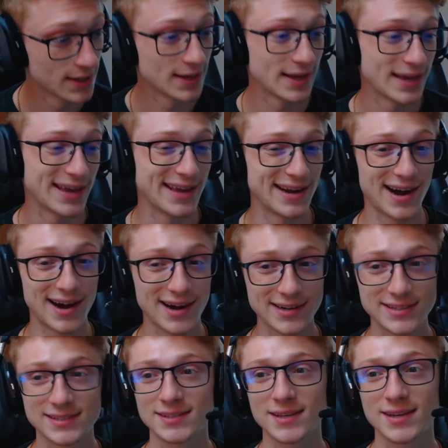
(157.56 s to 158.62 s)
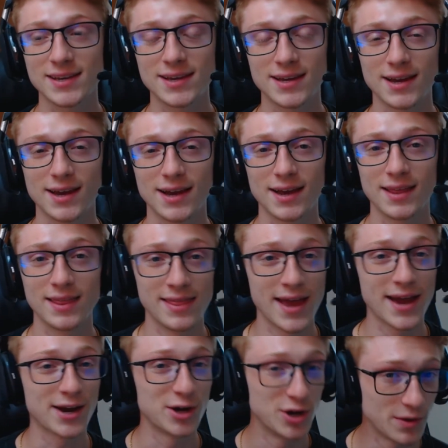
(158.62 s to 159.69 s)
and honestly, that
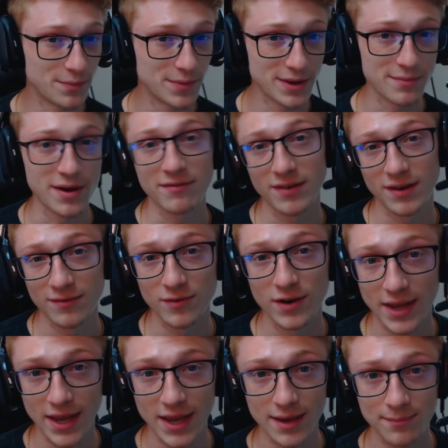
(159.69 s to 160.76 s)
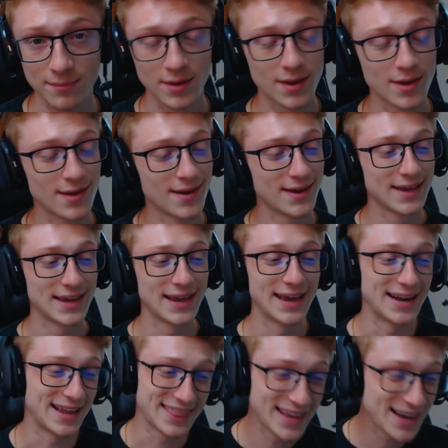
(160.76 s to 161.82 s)
could be my favorite game. And I
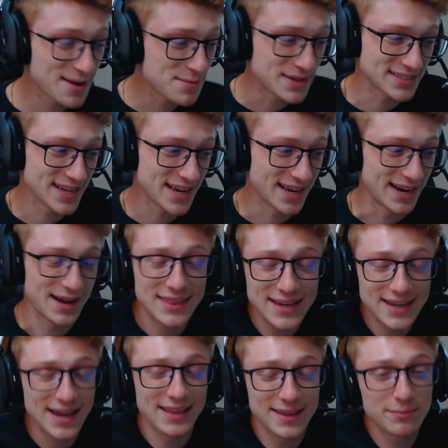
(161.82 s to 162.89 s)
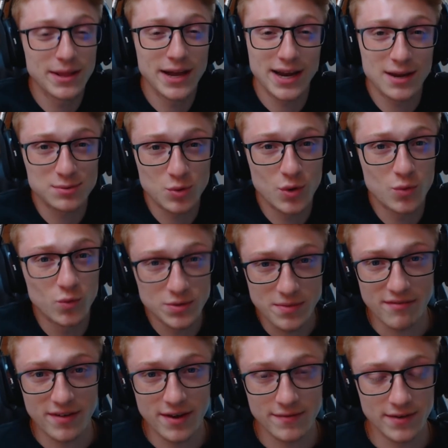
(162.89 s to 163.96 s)
think I'm going to say it. I think Black Ops 1 was my
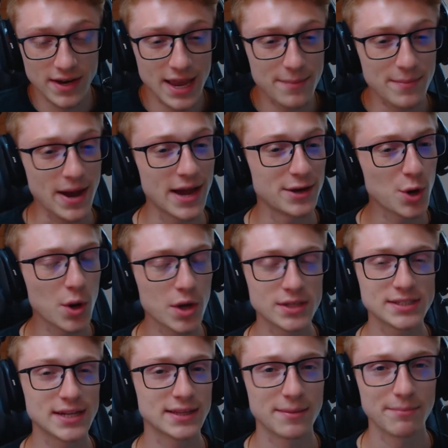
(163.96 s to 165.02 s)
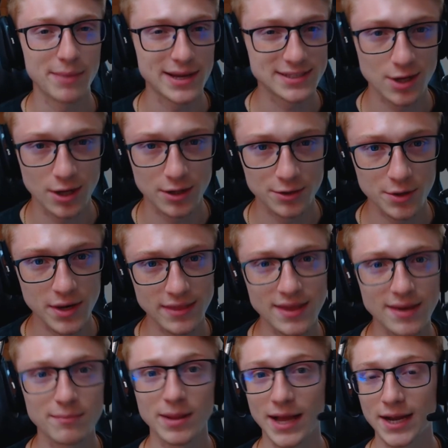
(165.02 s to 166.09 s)
favorite game. I know it's not the best Call of Duty. I think
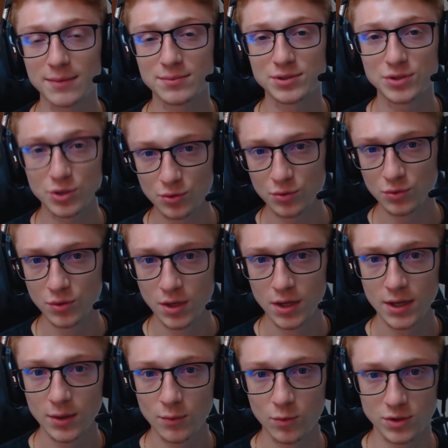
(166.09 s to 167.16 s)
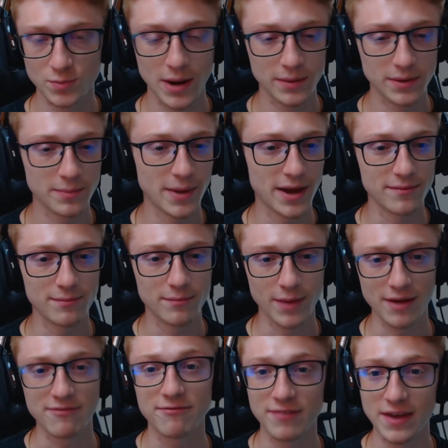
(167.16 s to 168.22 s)
Black Ops 2 was probably my
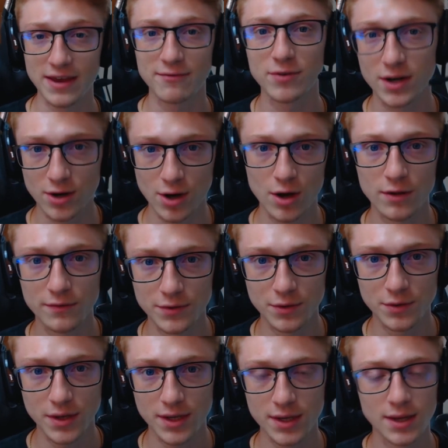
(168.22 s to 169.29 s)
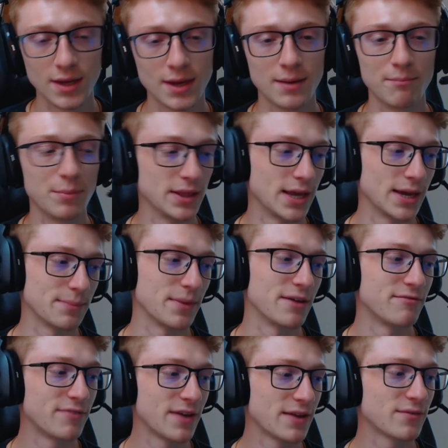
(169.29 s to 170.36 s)
favorite Call of Duty. But like my
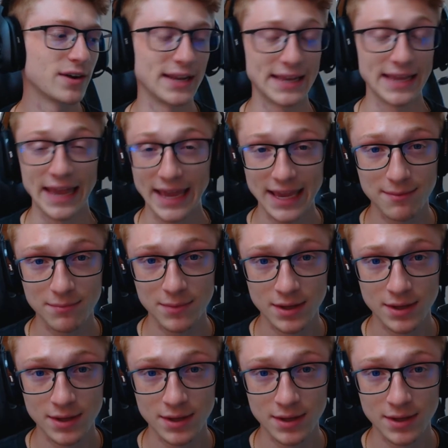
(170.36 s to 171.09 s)
favorite game